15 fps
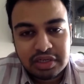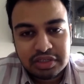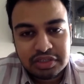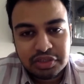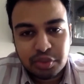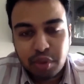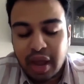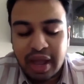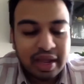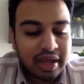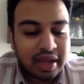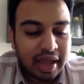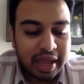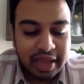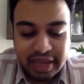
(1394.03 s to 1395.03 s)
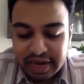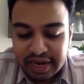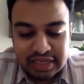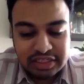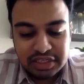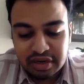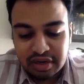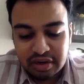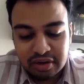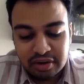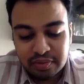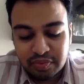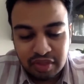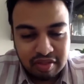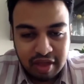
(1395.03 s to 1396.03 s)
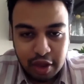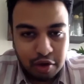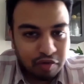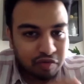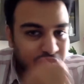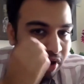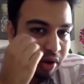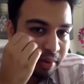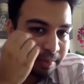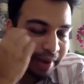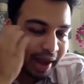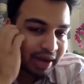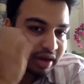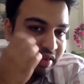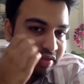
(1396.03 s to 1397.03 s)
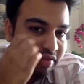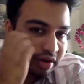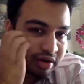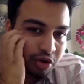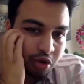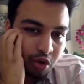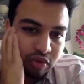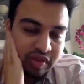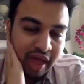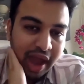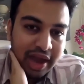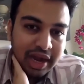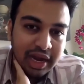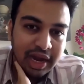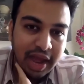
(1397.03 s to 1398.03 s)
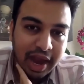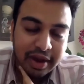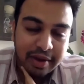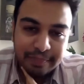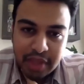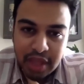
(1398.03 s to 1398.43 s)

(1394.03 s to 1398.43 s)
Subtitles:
So I encourage this kind of practice that goes hand in hand.